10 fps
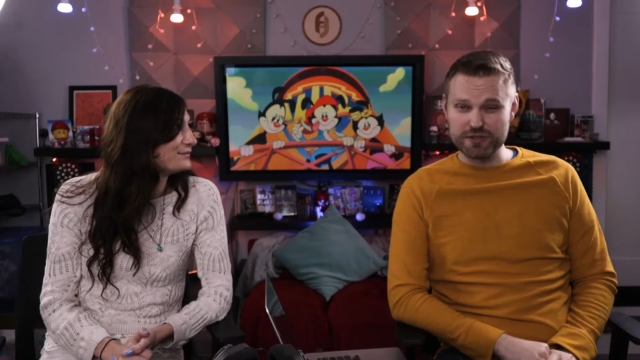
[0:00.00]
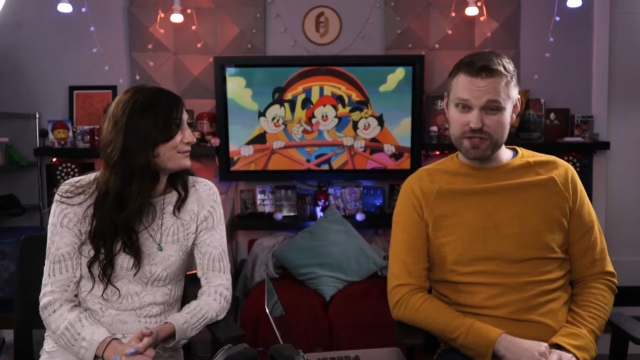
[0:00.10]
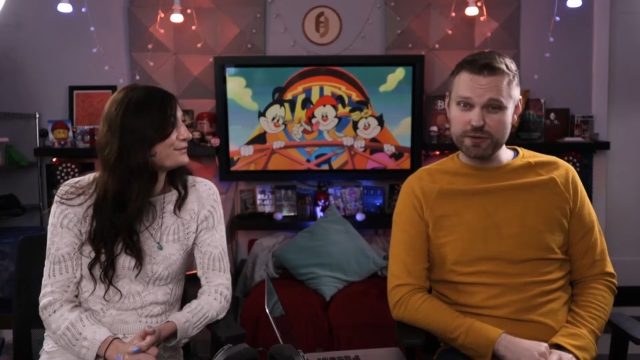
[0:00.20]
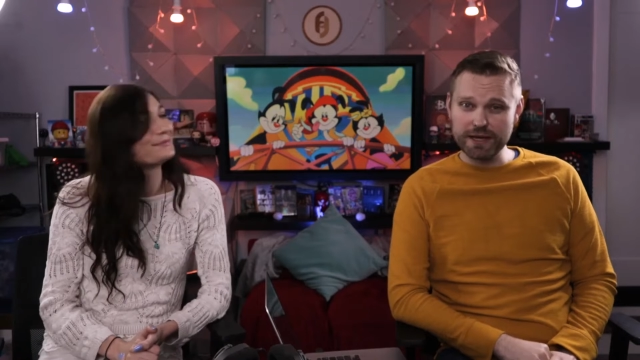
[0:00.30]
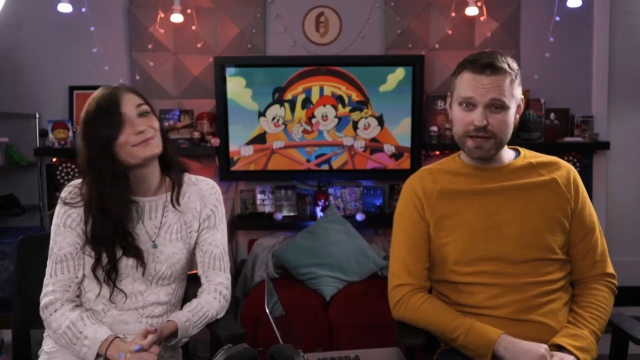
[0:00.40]

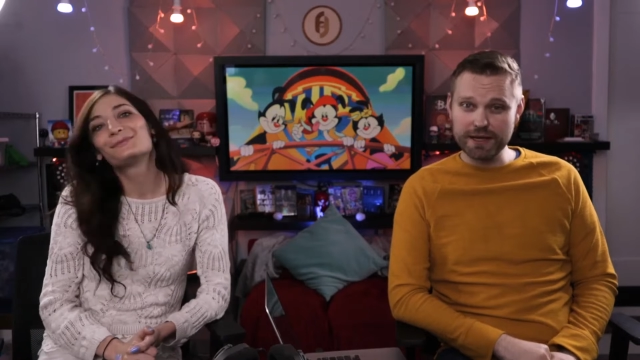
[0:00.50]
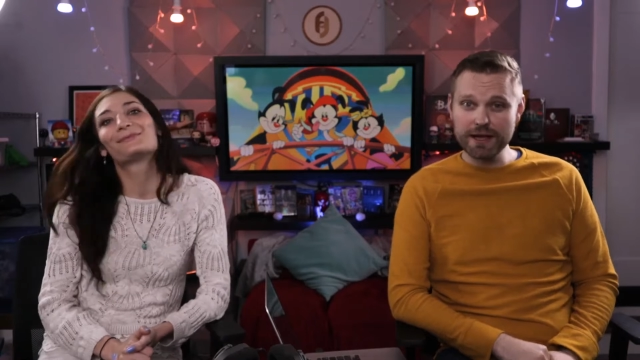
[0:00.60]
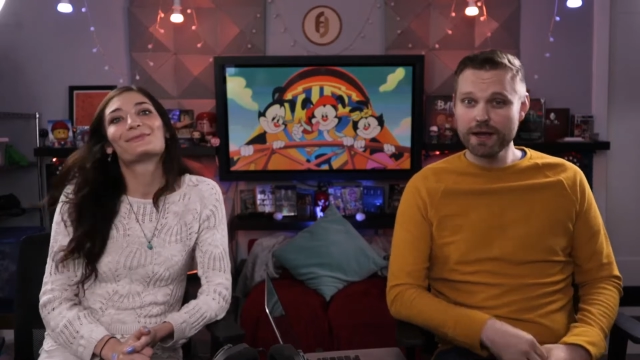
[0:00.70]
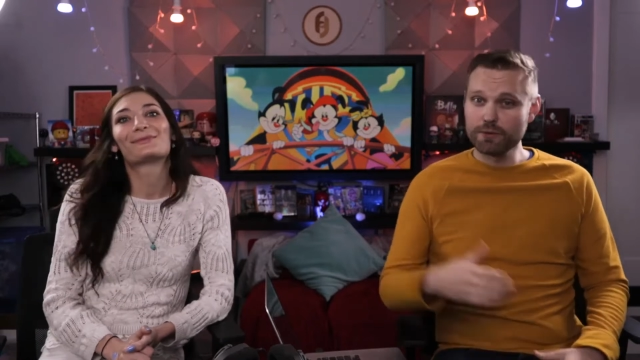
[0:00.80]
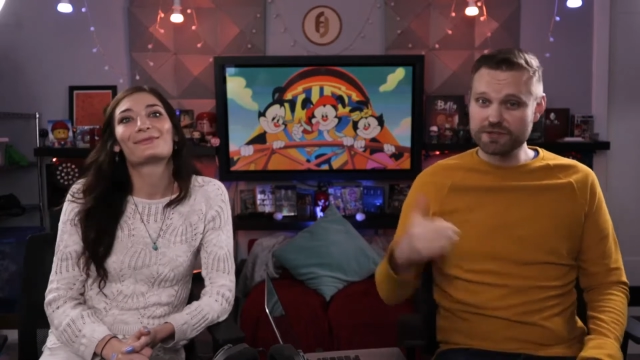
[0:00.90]

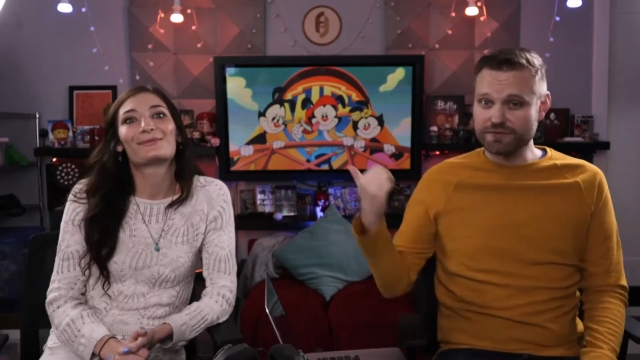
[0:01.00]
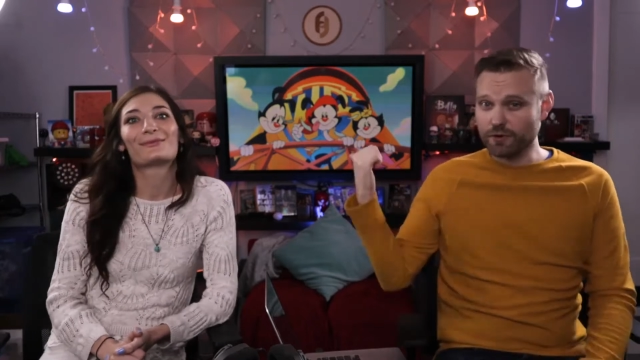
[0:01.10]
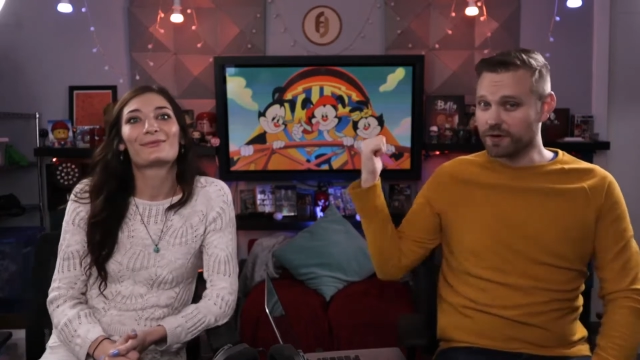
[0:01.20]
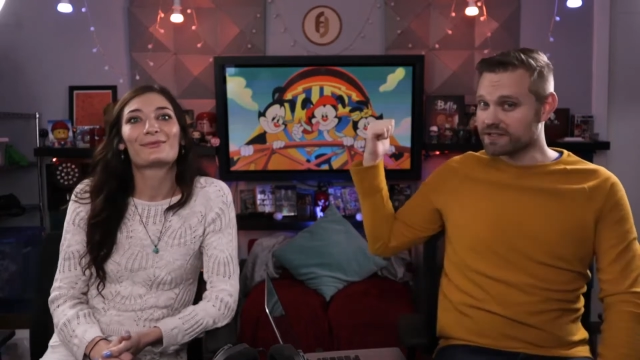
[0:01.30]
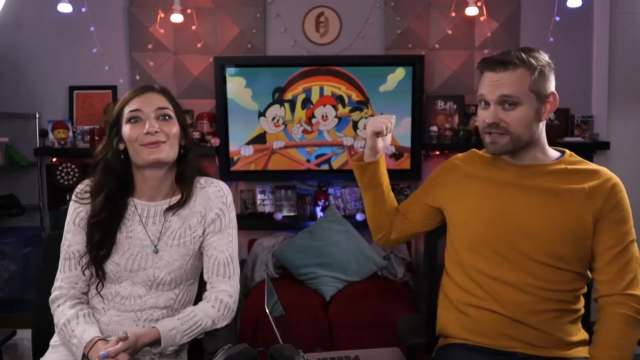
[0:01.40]
Speaker 1: doing, which of
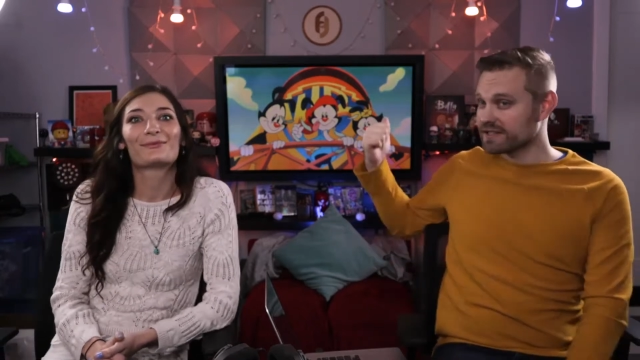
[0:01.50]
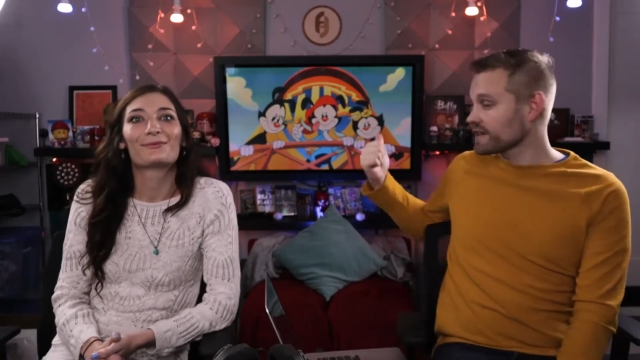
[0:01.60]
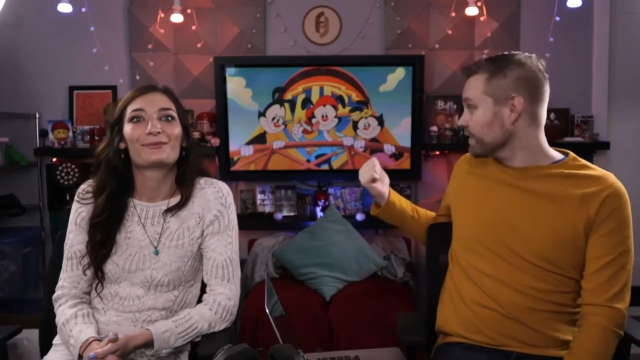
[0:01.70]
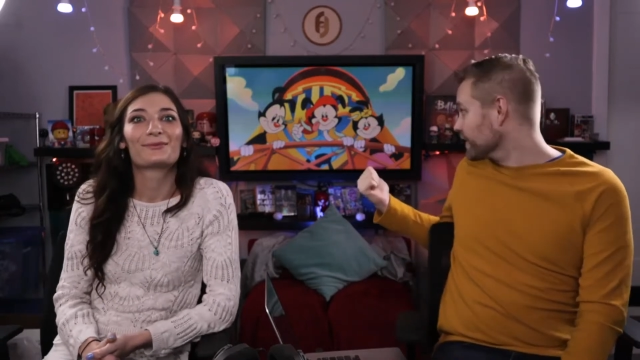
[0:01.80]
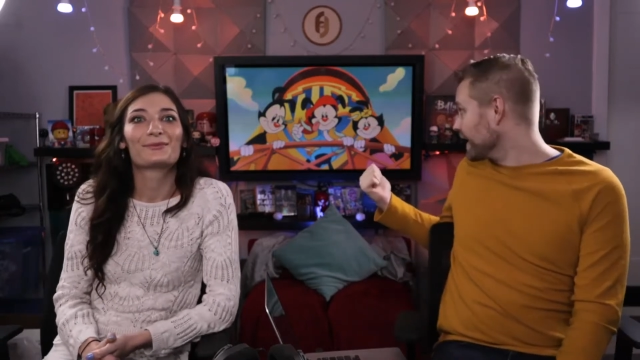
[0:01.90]
course is
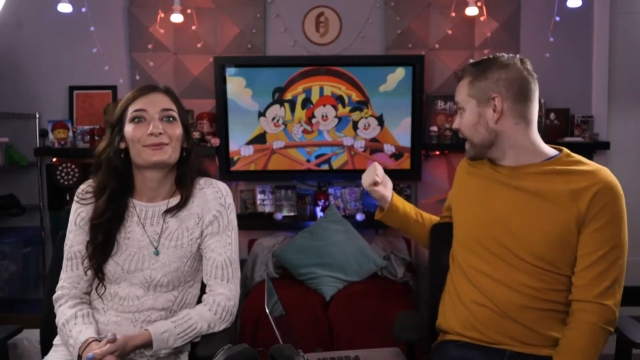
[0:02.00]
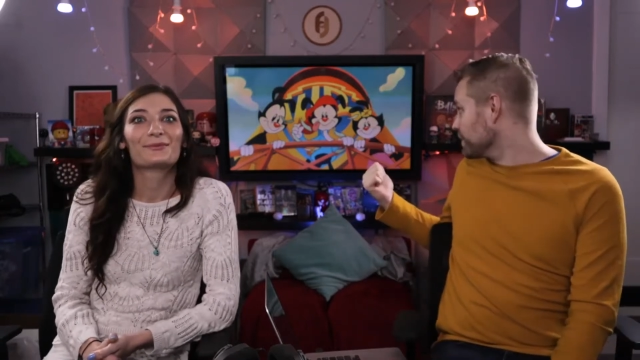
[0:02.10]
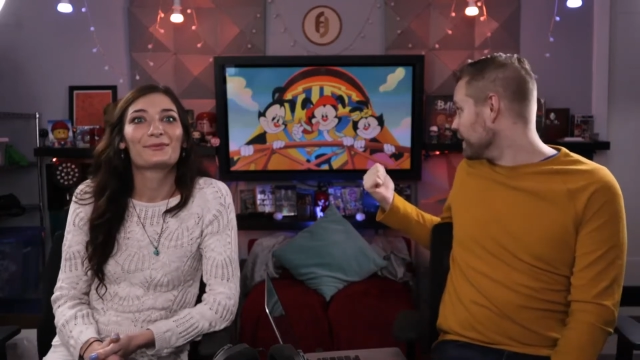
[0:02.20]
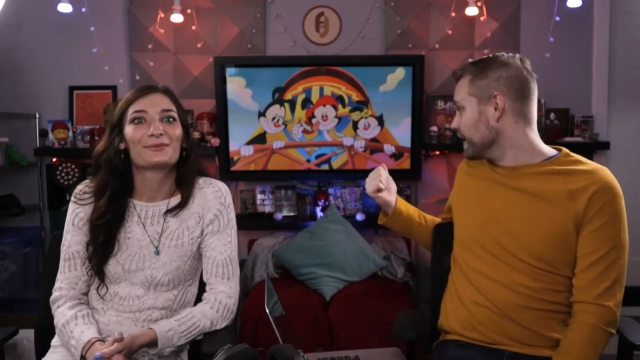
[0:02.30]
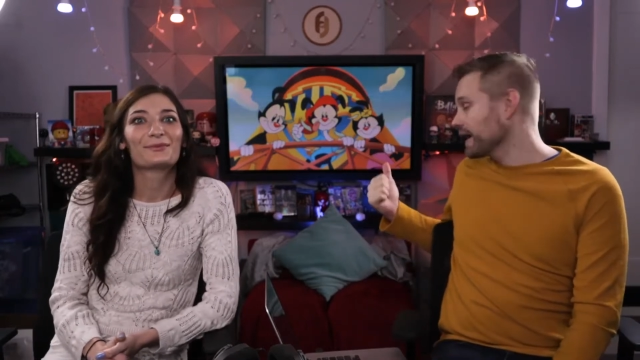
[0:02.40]
covering
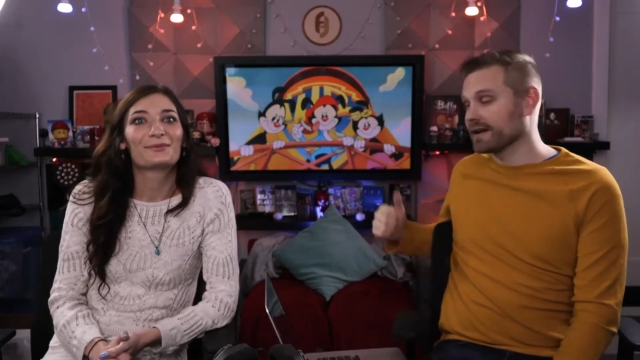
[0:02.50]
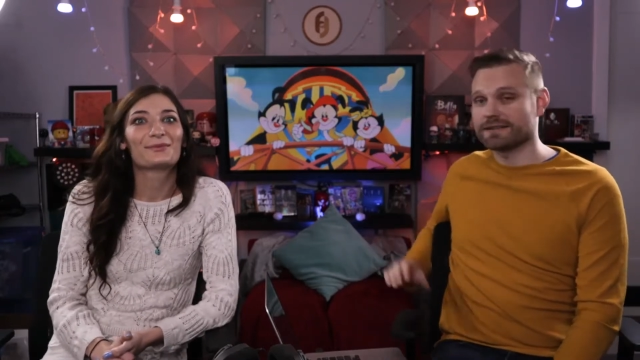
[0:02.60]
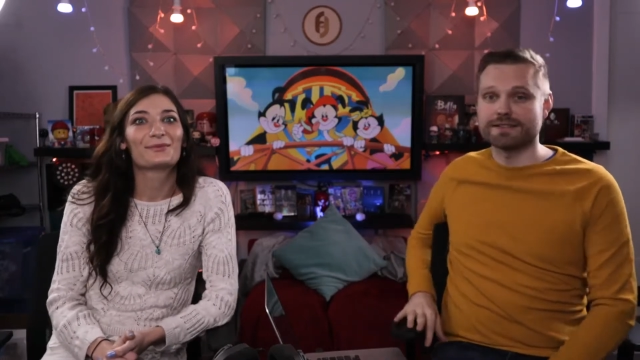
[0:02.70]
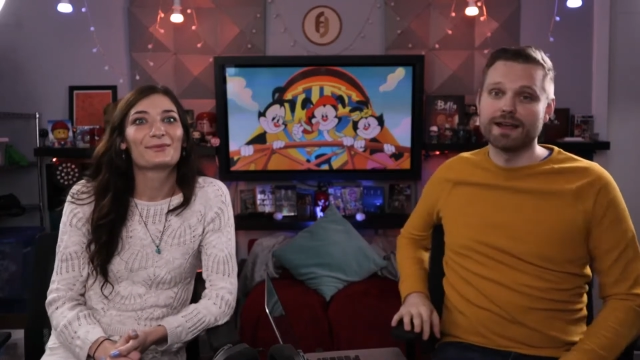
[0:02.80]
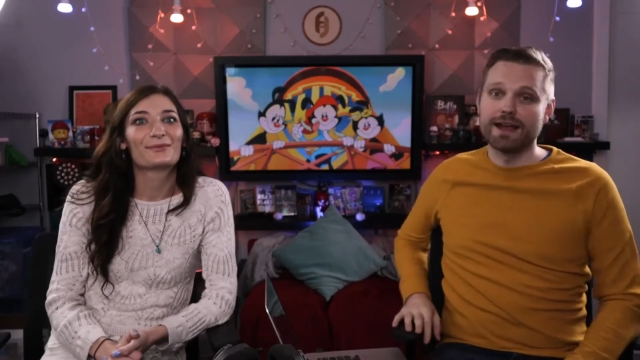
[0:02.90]
Animaniacs.